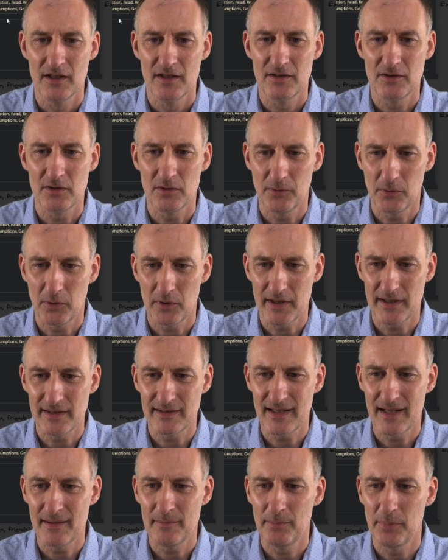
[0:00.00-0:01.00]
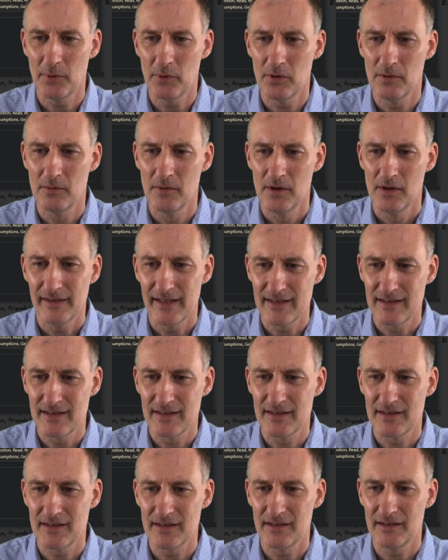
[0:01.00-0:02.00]
So for example,
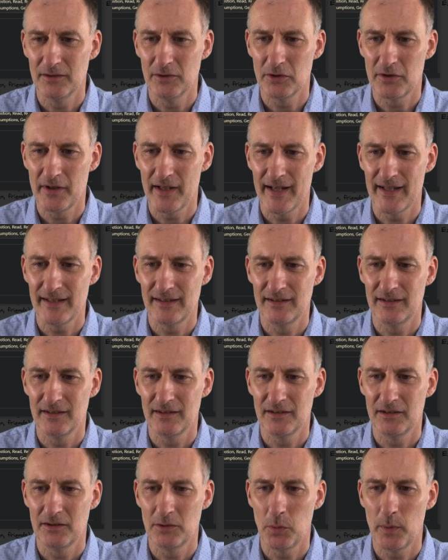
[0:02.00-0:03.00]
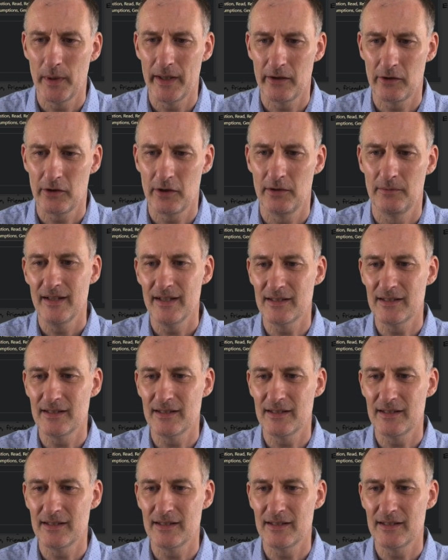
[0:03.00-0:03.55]
let's look at Twitter.